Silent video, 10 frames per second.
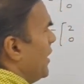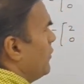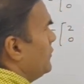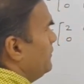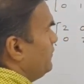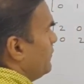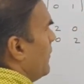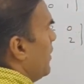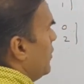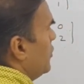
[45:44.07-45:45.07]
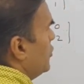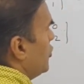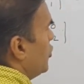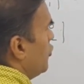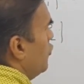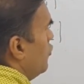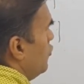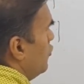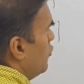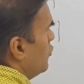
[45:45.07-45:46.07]
down
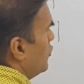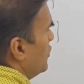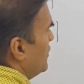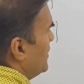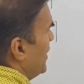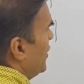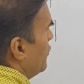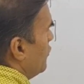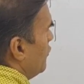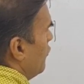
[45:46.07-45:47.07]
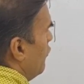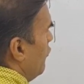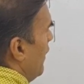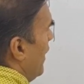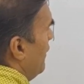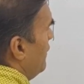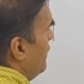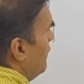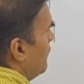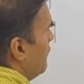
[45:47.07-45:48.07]
2, 0,
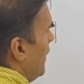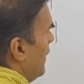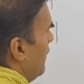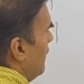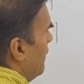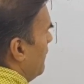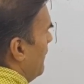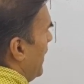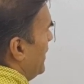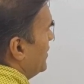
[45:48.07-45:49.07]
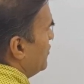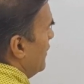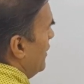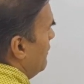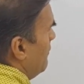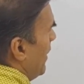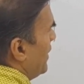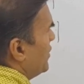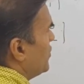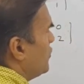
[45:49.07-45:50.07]
1, 1, minus 1,
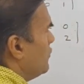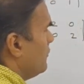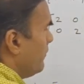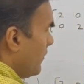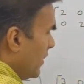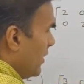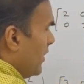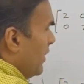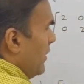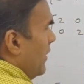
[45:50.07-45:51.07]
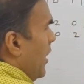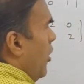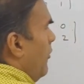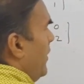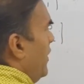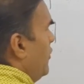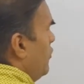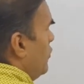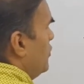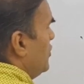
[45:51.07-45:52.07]
minus 2. How many
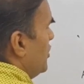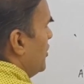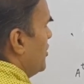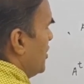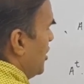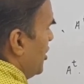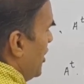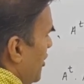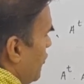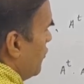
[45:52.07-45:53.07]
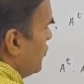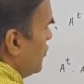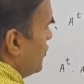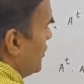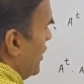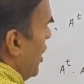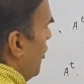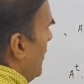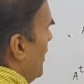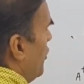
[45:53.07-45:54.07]
rows? Sir, 3 rows.
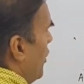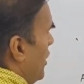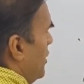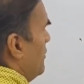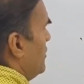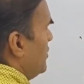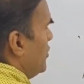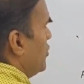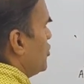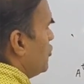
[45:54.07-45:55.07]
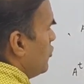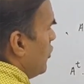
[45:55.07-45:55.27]
How many columns? 2